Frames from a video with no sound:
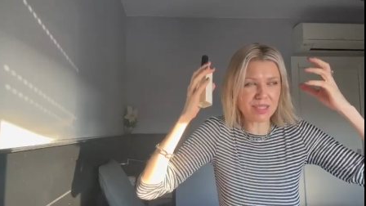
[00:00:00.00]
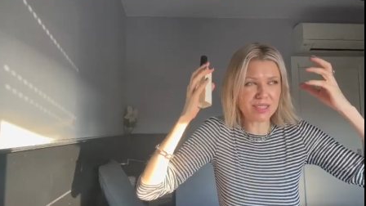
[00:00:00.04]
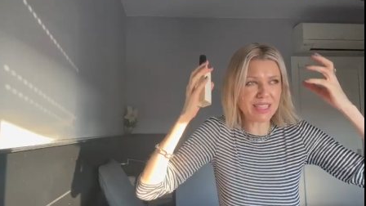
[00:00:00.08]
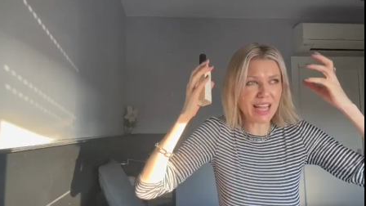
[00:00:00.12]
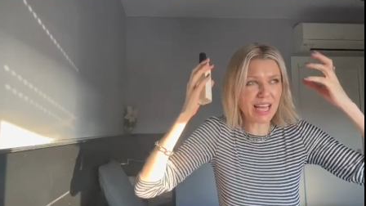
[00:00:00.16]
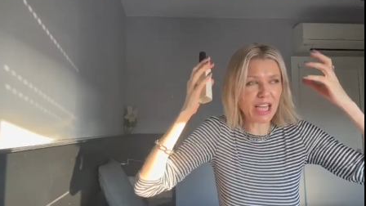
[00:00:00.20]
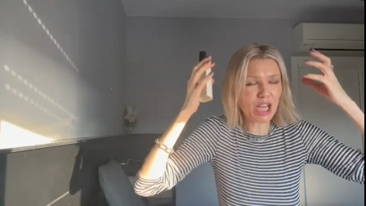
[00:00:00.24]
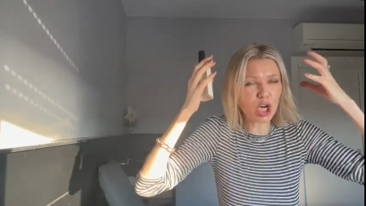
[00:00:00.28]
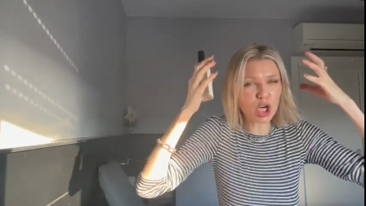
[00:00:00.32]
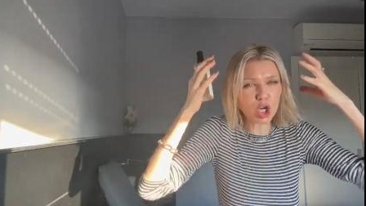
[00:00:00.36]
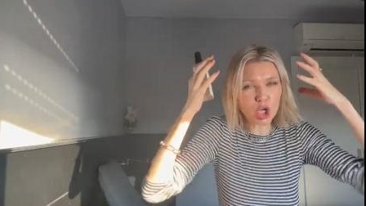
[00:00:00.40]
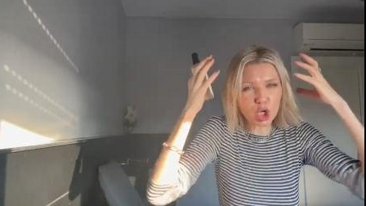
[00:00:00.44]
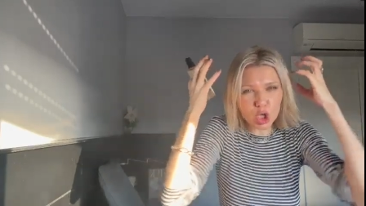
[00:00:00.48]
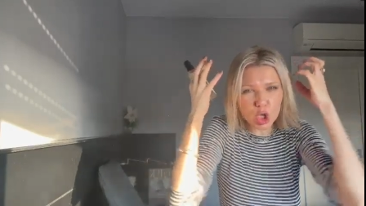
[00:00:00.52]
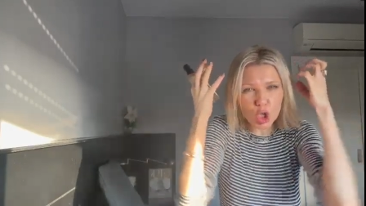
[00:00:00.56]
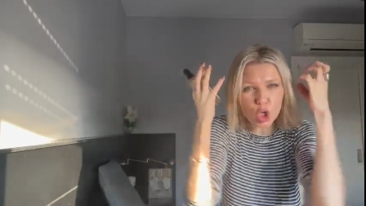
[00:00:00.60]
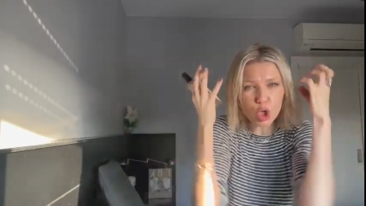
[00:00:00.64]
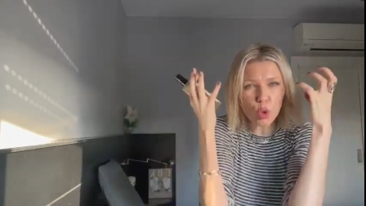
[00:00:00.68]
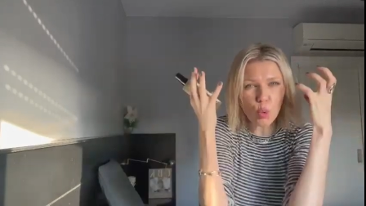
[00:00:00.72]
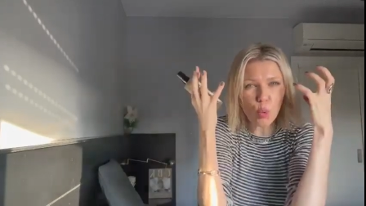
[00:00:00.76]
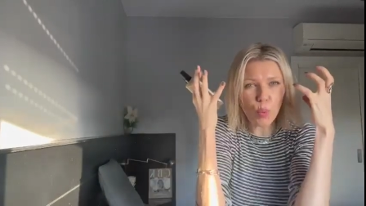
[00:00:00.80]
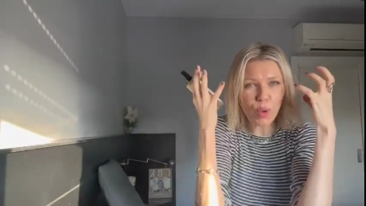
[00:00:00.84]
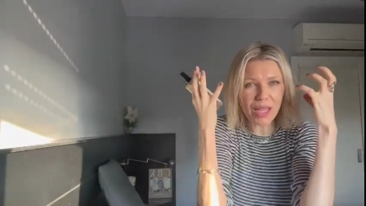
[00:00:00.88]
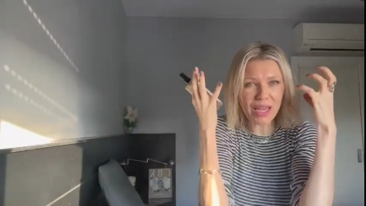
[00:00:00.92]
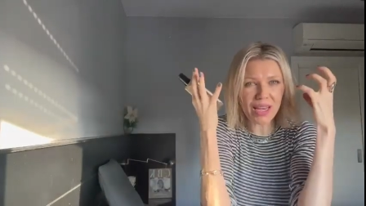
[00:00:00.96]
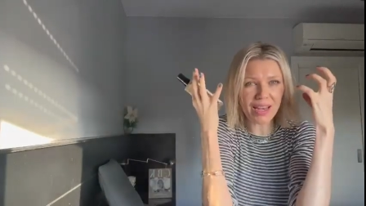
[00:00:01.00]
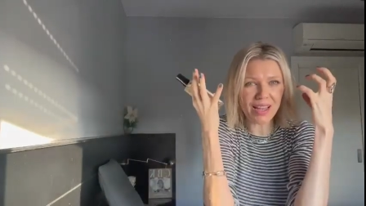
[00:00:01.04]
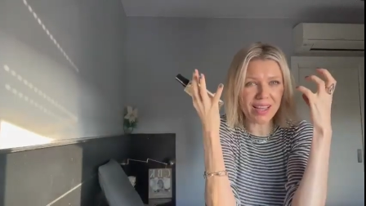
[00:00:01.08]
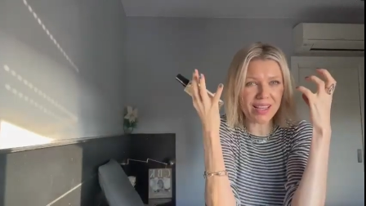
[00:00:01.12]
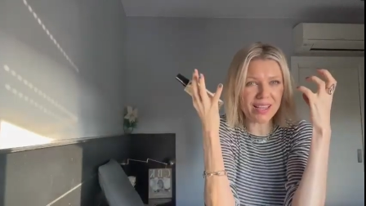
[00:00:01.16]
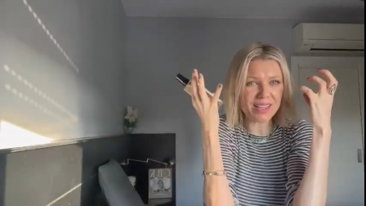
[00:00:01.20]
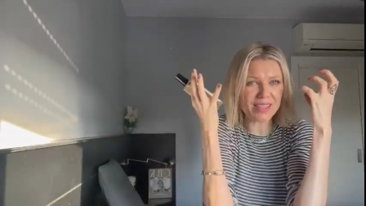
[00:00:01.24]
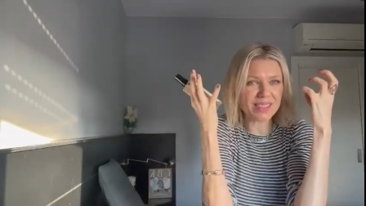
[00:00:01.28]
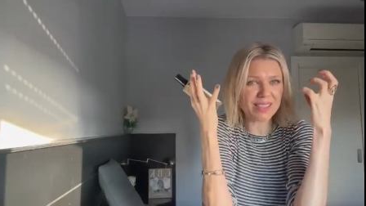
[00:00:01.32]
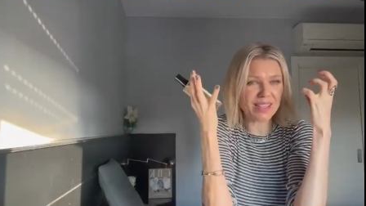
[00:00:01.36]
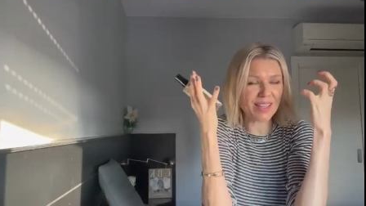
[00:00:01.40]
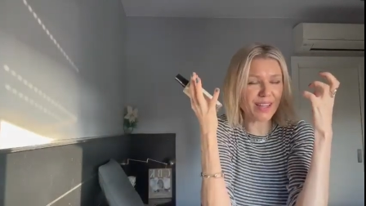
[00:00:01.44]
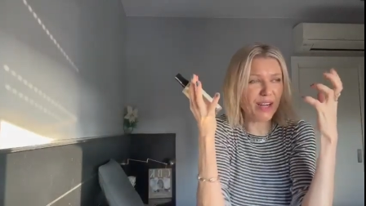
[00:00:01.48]
like
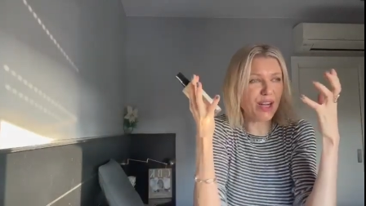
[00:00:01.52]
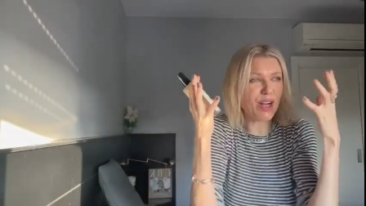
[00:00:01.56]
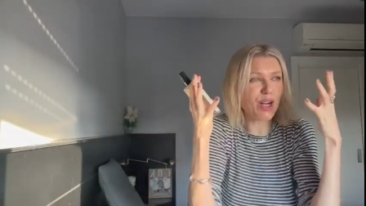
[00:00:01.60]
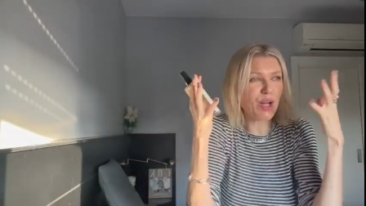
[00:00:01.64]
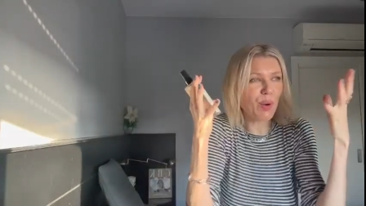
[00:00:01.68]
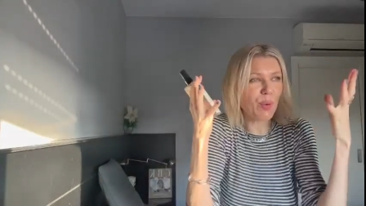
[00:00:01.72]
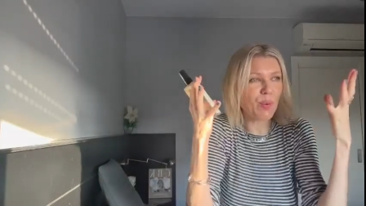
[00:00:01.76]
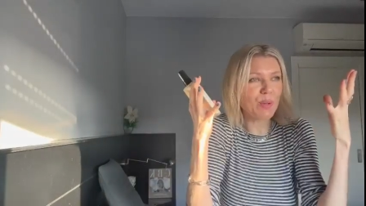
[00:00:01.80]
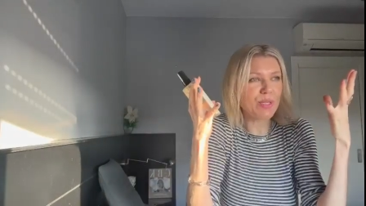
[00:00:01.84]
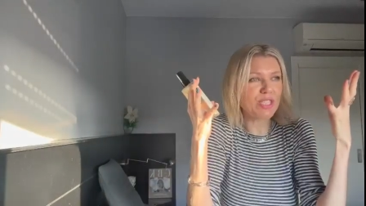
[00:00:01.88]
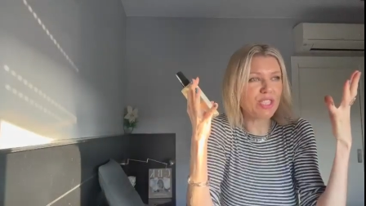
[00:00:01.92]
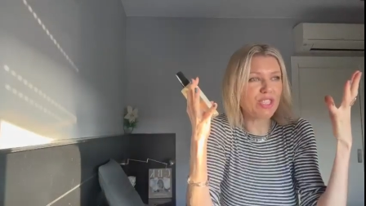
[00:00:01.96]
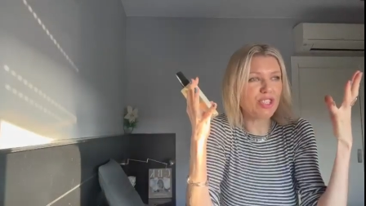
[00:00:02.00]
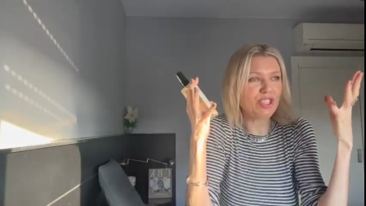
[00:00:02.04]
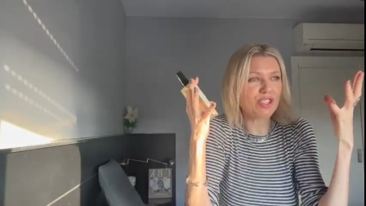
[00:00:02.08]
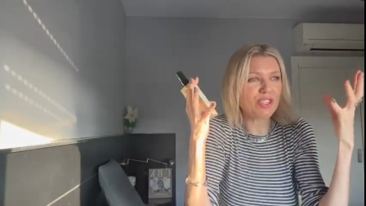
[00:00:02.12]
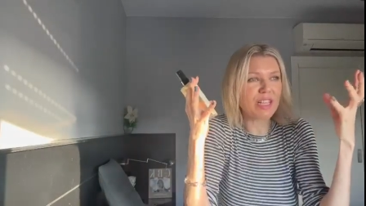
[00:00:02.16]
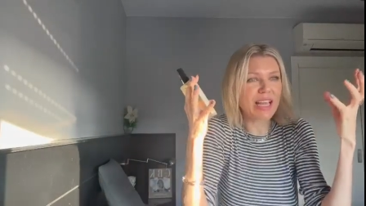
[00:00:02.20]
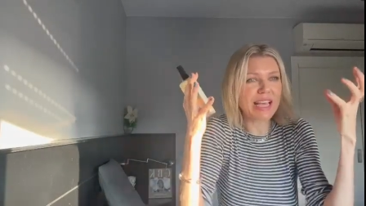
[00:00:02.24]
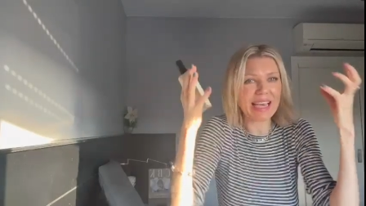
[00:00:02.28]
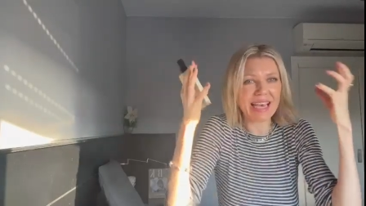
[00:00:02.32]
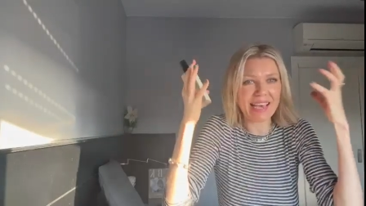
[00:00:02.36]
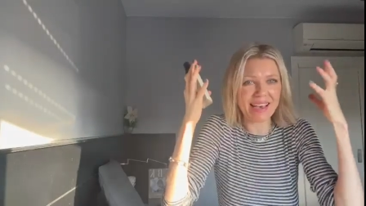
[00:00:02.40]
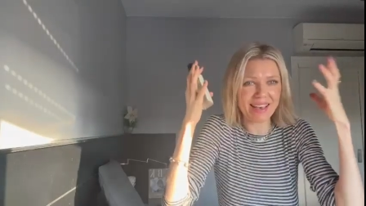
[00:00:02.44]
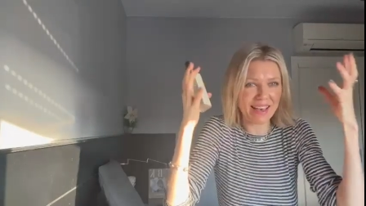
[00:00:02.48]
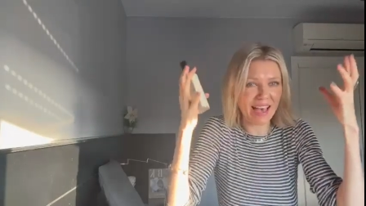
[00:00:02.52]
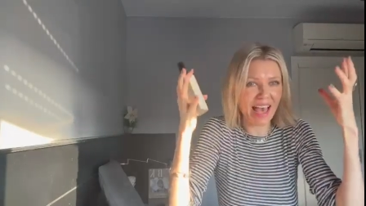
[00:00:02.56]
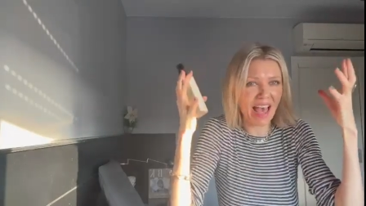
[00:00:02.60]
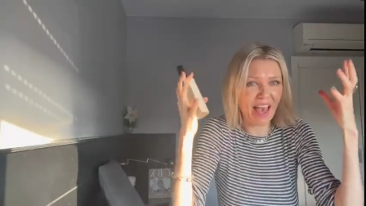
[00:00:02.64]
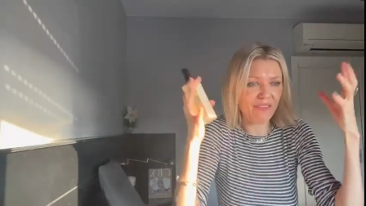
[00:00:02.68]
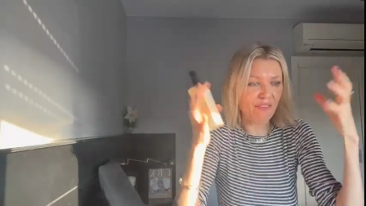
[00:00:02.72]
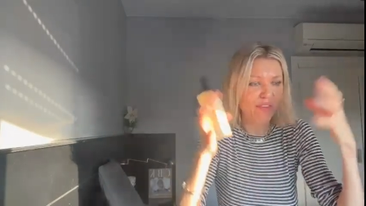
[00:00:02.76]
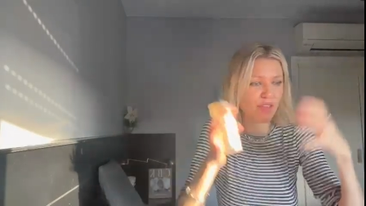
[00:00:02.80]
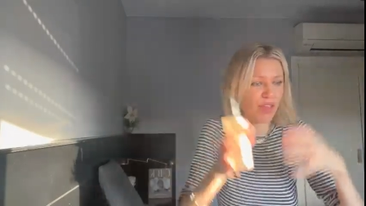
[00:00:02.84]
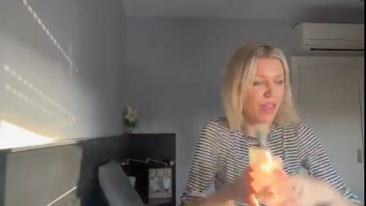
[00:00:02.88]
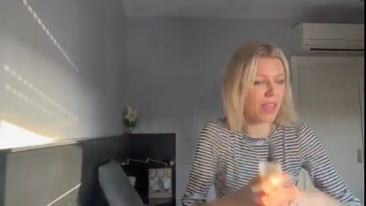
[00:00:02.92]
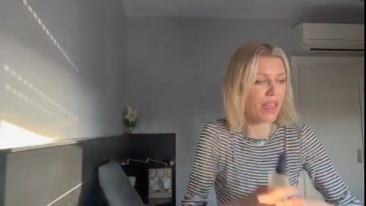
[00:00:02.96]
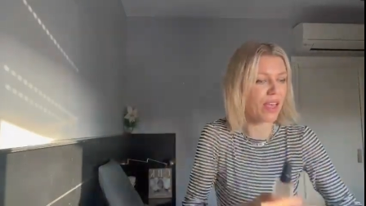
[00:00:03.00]
cloyness. I don't know, it's just like
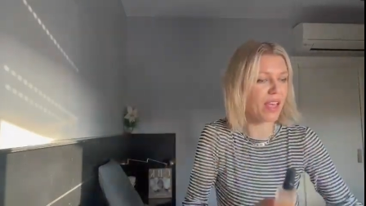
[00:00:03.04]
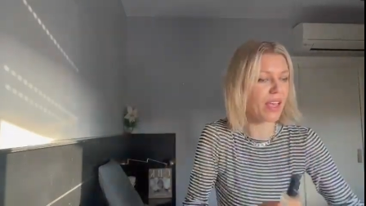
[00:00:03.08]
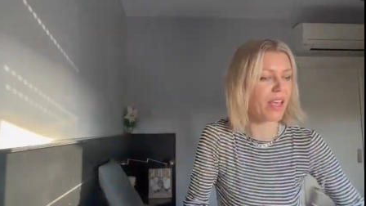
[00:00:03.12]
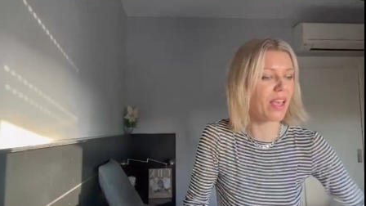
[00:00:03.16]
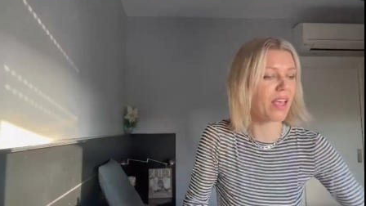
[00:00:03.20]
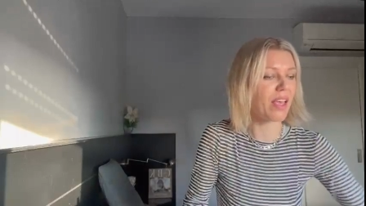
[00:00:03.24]
heavy.